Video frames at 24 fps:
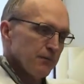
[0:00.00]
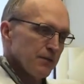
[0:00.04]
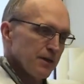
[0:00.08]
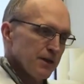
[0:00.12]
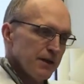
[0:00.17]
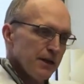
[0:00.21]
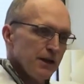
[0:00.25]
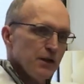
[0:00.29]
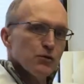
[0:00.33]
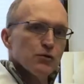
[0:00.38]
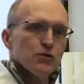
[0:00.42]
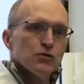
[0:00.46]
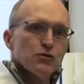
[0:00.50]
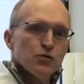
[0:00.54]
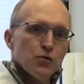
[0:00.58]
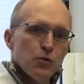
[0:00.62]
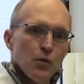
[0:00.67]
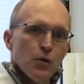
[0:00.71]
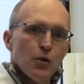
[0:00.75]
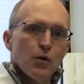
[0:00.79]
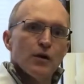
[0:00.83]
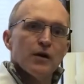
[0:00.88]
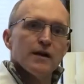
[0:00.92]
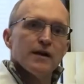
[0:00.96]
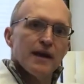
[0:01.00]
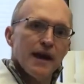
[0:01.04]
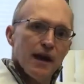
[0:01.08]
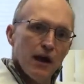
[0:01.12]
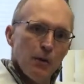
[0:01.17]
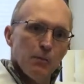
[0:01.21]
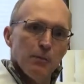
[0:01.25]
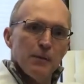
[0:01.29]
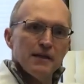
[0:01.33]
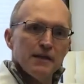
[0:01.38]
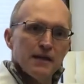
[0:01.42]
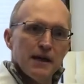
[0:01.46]
geared toward
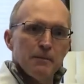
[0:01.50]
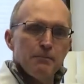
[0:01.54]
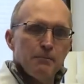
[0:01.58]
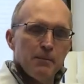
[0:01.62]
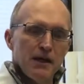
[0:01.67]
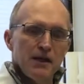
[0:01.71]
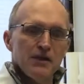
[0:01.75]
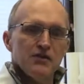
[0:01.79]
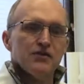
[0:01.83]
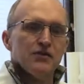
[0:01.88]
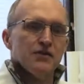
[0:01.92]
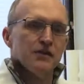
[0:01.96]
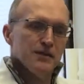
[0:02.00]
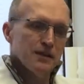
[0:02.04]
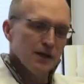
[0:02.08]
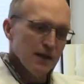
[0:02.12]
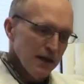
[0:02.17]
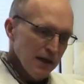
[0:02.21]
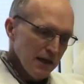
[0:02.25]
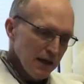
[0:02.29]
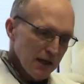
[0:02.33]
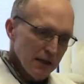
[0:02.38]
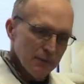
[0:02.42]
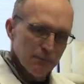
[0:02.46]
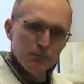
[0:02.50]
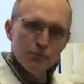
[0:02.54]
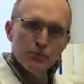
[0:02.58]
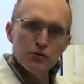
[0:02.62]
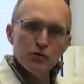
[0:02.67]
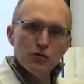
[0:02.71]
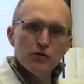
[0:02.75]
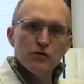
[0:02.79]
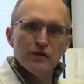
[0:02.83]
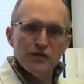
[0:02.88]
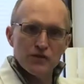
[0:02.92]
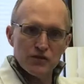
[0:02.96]
helping that patient
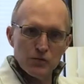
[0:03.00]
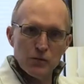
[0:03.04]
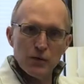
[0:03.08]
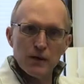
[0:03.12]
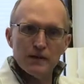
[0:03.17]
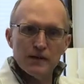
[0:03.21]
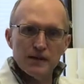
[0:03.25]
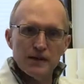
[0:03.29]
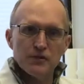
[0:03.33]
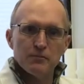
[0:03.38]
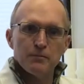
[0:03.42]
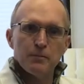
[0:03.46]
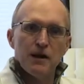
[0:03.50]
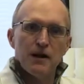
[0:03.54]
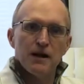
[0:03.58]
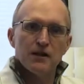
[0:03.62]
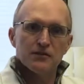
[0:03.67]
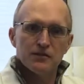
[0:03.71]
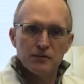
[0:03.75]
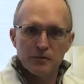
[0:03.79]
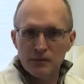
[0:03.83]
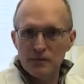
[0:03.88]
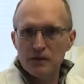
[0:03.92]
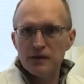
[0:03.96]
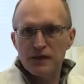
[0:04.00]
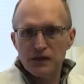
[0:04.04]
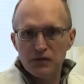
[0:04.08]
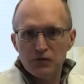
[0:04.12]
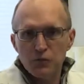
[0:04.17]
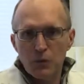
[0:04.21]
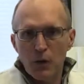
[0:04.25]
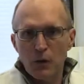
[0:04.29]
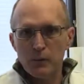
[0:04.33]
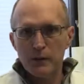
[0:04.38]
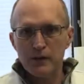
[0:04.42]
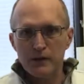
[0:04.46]
improve as quickly as possible is
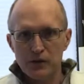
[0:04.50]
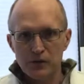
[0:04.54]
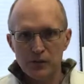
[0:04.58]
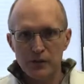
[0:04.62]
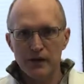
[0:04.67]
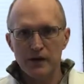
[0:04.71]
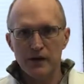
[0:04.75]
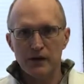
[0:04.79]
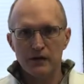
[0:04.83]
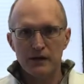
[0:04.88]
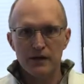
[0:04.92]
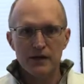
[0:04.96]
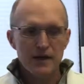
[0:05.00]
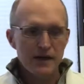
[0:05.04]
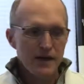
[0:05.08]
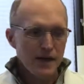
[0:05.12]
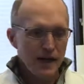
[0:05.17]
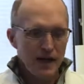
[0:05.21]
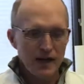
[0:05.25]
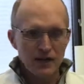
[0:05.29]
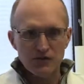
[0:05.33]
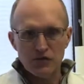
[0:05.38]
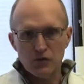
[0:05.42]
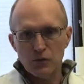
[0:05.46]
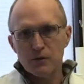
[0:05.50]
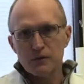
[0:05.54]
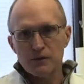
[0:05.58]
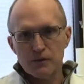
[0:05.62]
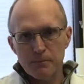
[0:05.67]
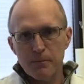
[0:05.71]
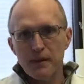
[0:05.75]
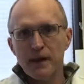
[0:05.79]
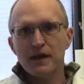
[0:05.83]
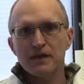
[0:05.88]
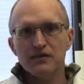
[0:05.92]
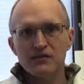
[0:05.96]
what we do here. And so it
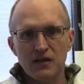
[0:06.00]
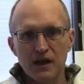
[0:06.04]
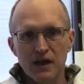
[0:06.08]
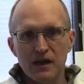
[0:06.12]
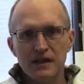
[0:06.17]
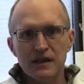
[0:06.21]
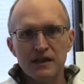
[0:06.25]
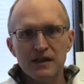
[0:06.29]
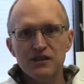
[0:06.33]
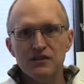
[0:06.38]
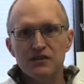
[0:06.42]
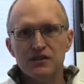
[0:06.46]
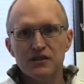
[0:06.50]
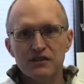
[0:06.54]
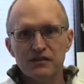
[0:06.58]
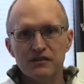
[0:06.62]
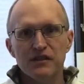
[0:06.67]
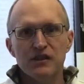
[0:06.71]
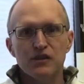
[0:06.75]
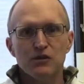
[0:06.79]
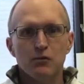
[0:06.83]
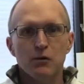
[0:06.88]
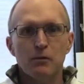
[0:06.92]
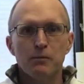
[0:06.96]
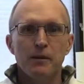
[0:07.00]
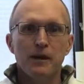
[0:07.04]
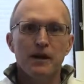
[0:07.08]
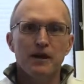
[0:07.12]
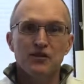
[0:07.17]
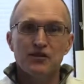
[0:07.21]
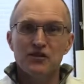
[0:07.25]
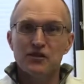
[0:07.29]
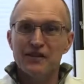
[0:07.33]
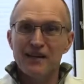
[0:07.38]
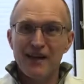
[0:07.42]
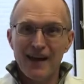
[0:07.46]
depends on each individual
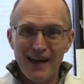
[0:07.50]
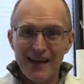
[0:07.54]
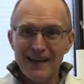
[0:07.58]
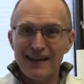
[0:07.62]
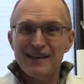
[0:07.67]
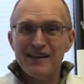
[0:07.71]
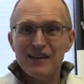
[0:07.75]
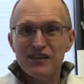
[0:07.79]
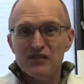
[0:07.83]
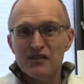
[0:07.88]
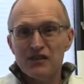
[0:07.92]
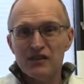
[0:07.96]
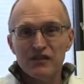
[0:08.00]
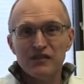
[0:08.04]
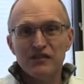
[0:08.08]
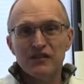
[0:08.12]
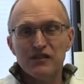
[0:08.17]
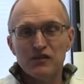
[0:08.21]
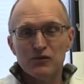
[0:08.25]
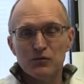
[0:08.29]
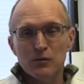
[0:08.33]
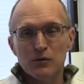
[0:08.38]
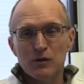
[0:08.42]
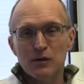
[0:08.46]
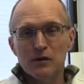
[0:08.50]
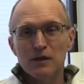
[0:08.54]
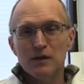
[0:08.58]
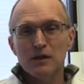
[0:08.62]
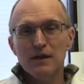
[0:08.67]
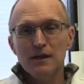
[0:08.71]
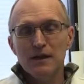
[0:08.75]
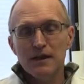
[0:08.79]
patient and each individual